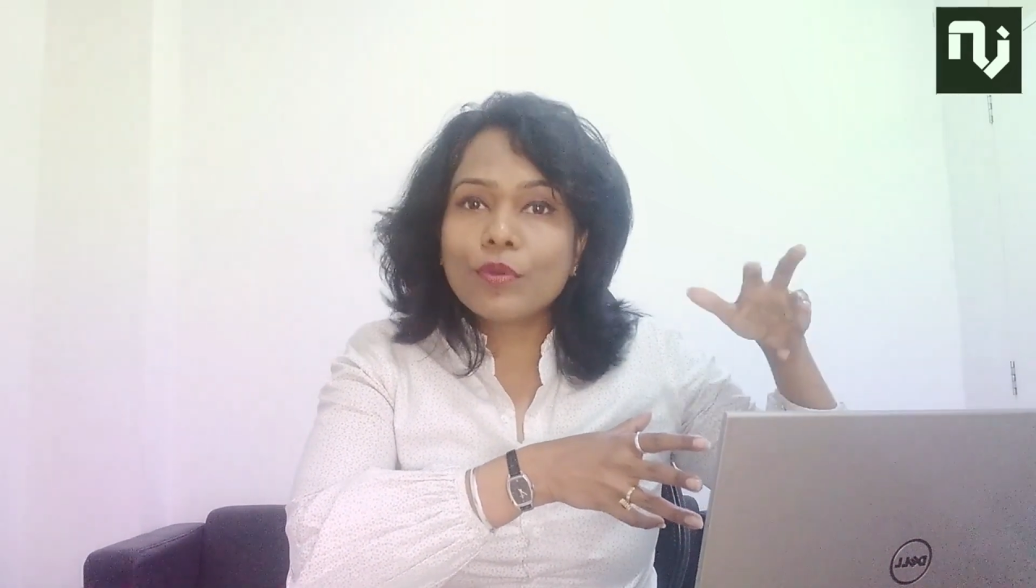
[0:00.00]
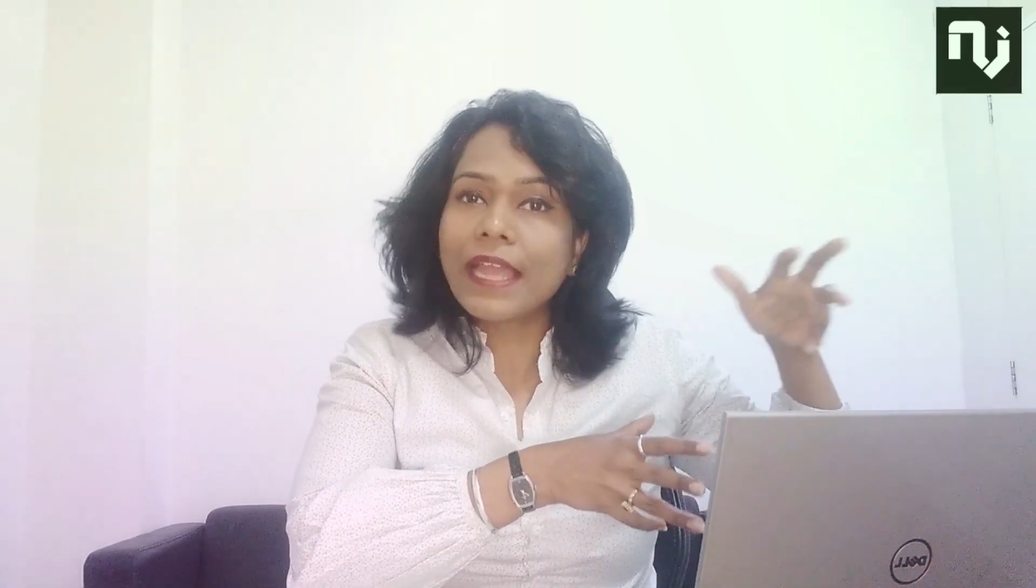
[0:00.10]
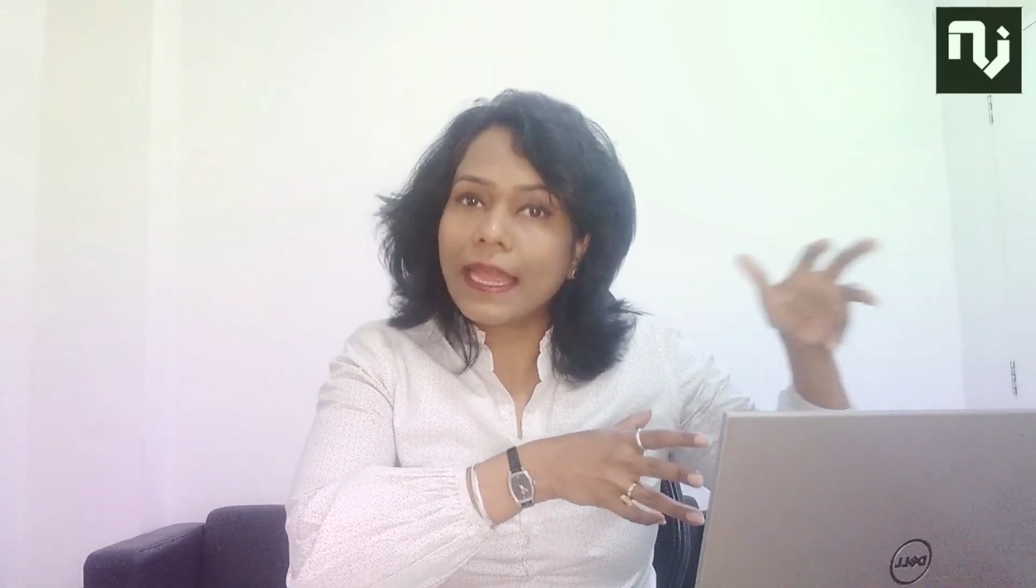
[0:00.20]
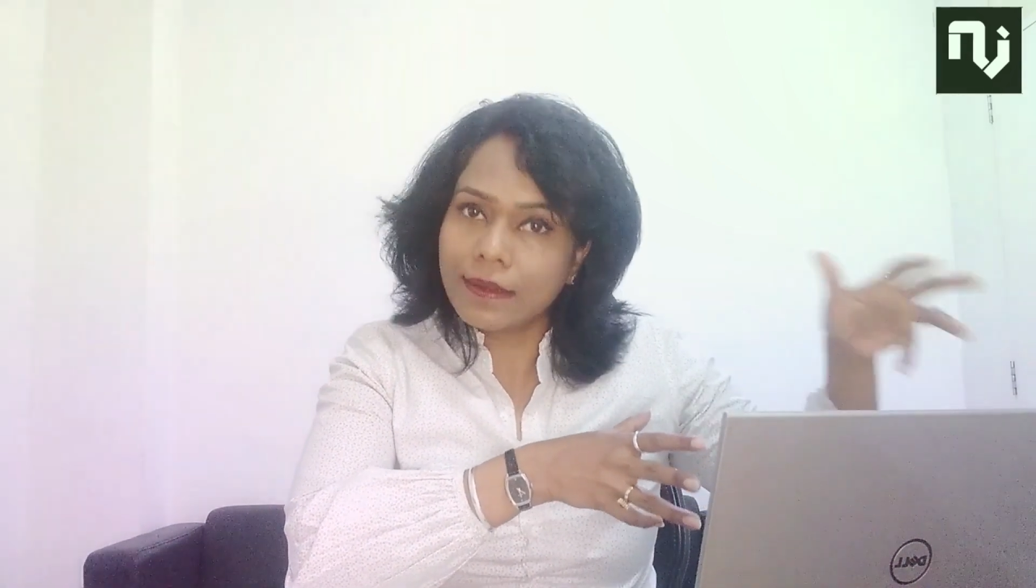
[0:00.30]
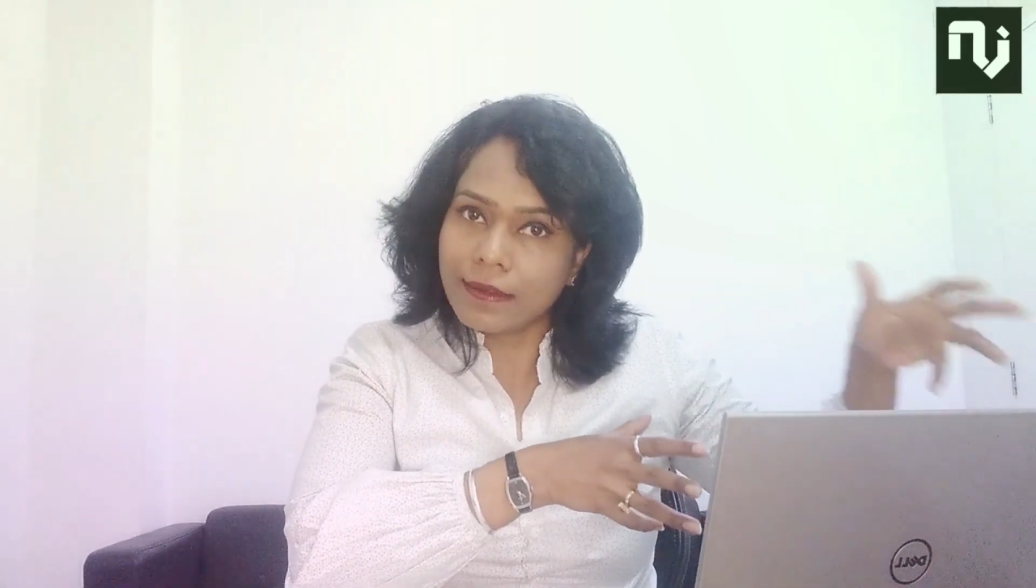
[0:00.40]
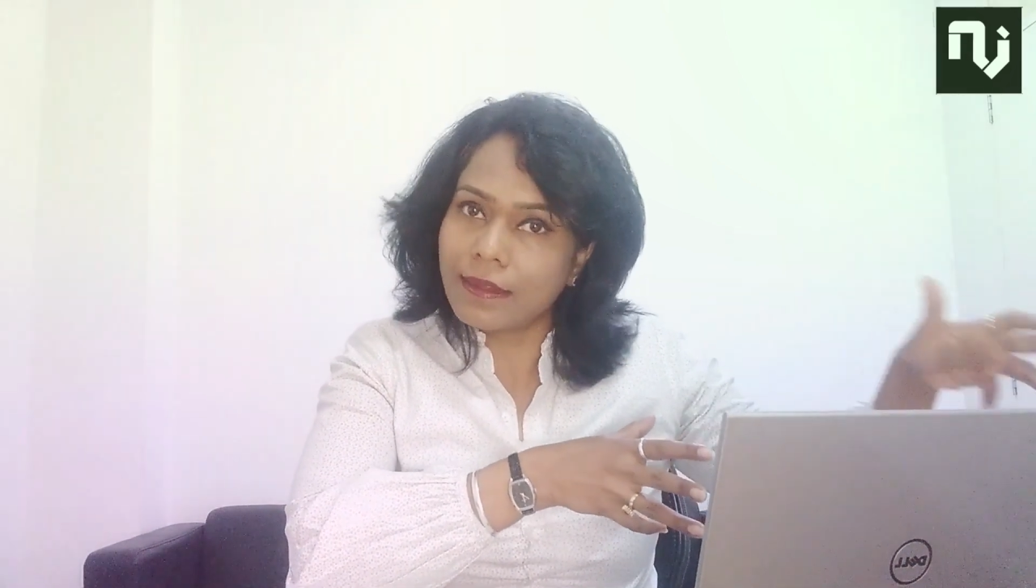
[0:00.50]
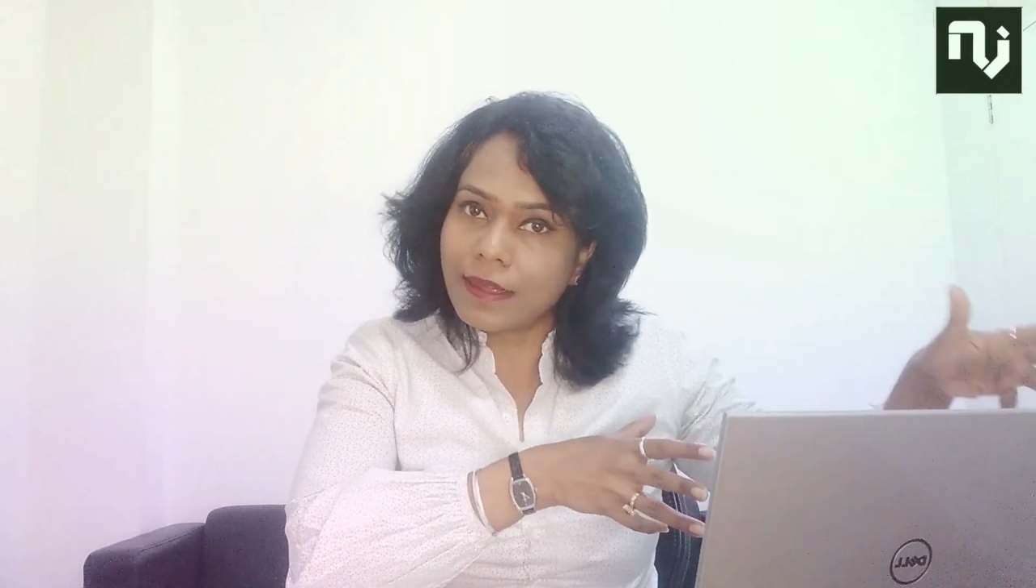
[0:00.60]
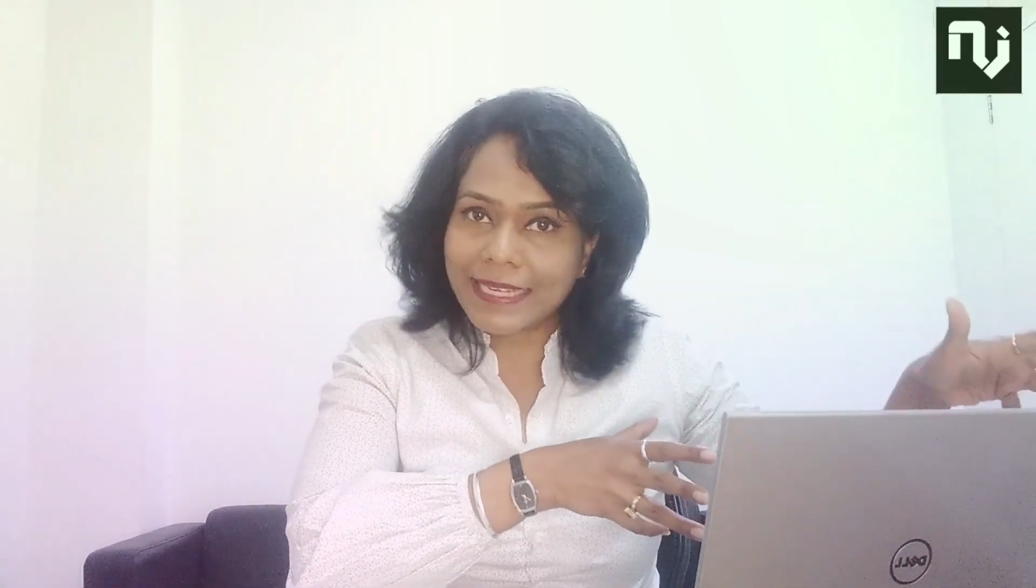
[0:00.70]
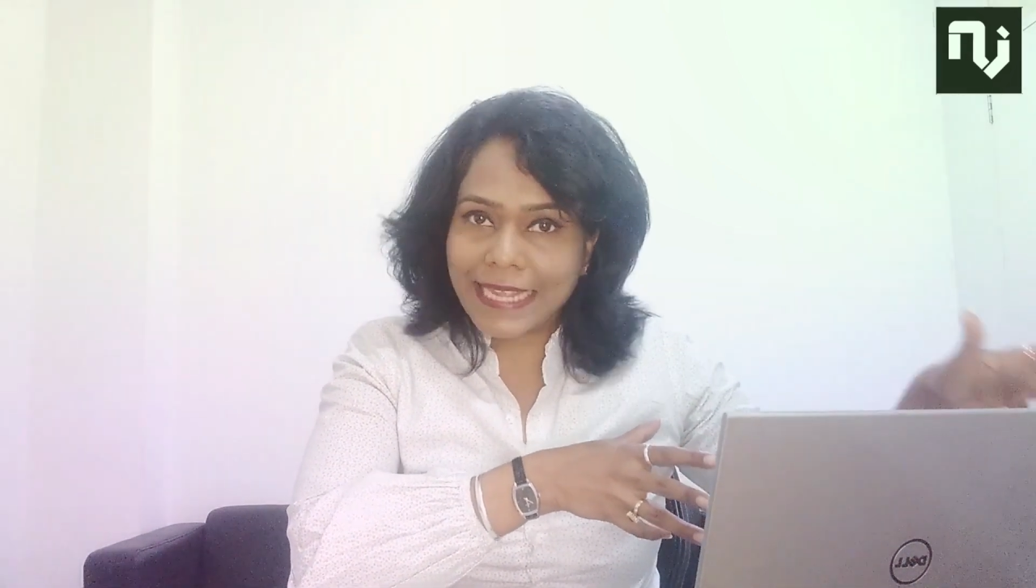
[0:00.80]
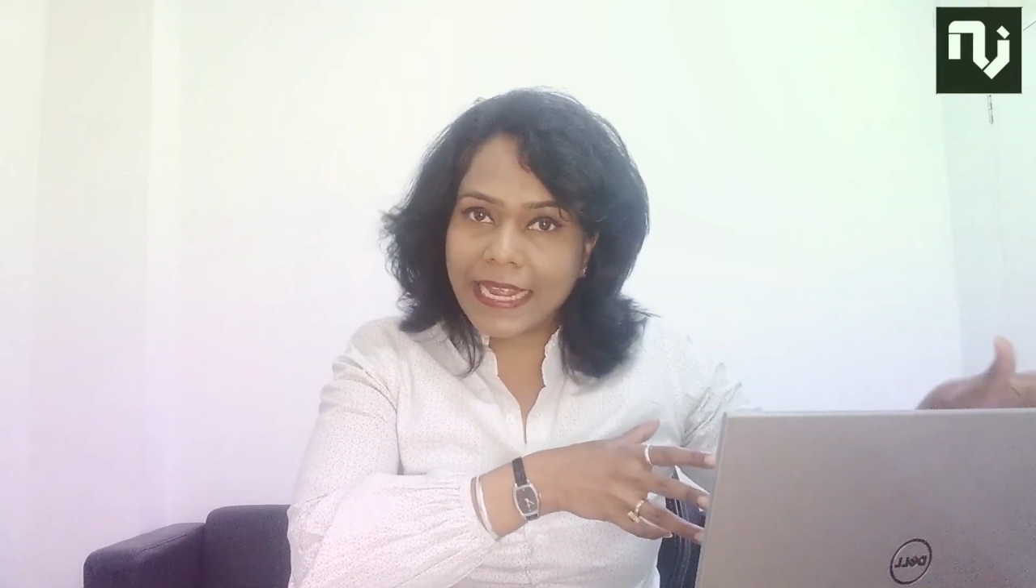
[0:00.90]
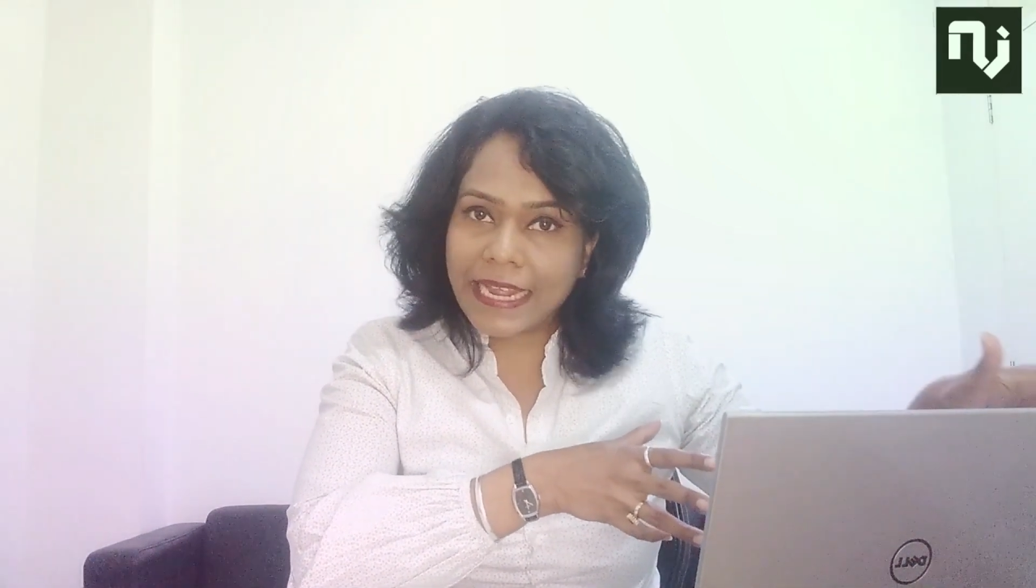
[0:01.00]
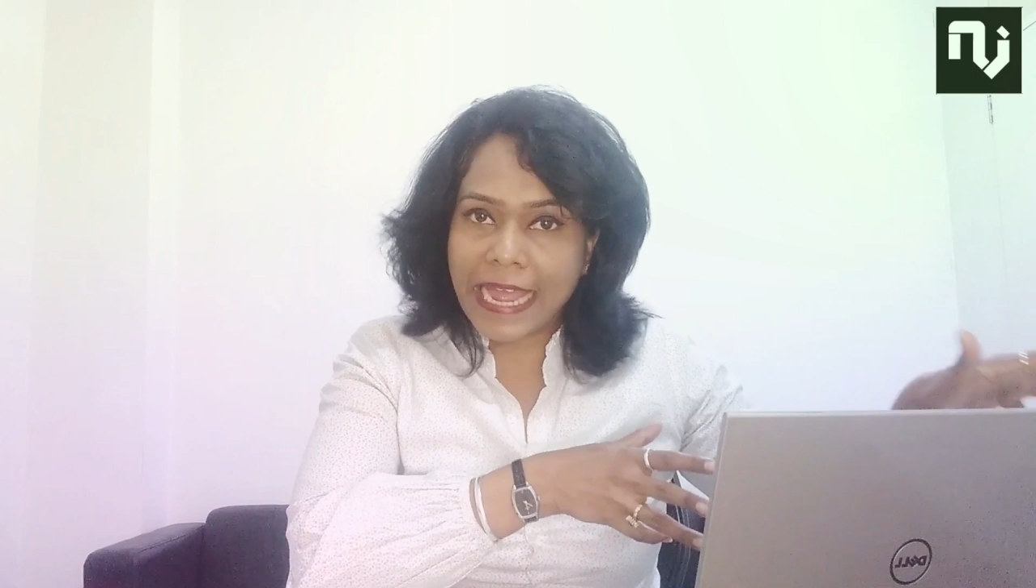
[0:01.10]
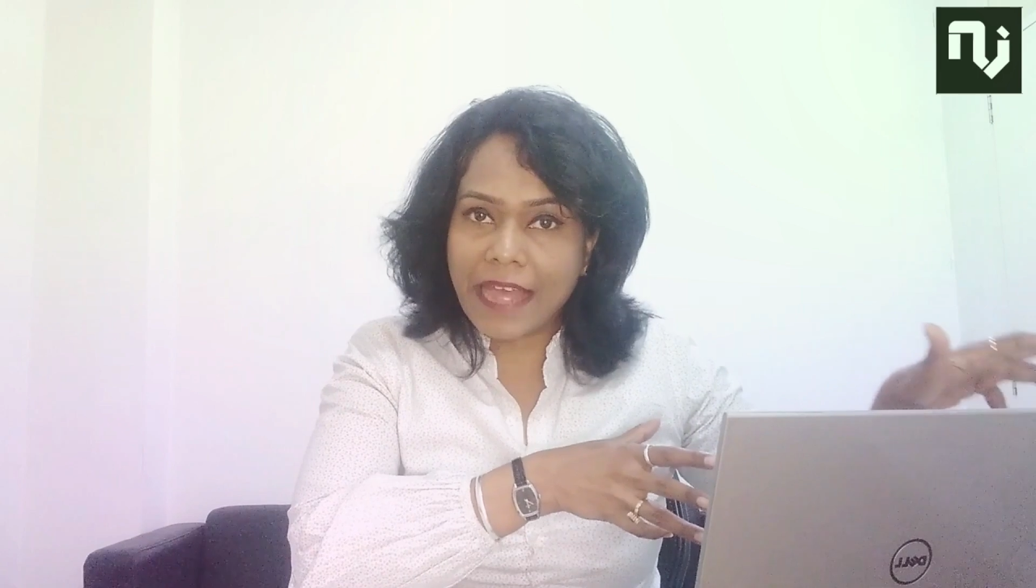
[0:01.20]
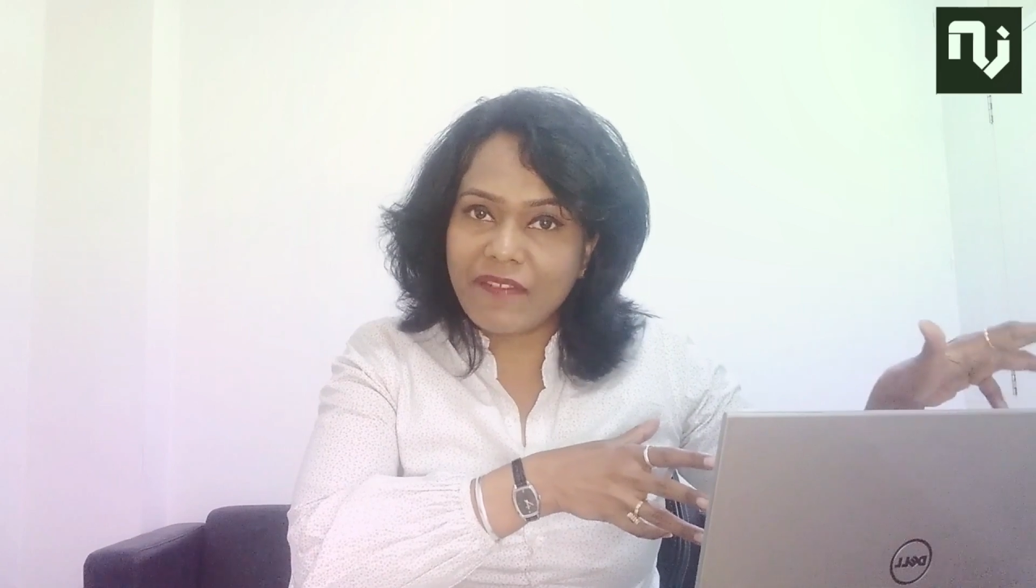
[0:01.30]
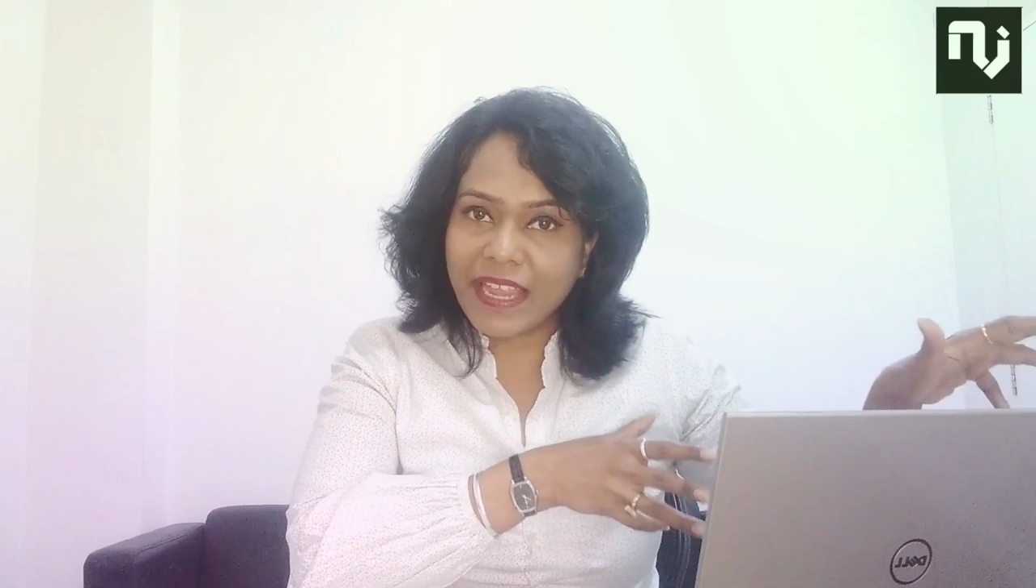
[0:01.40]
can have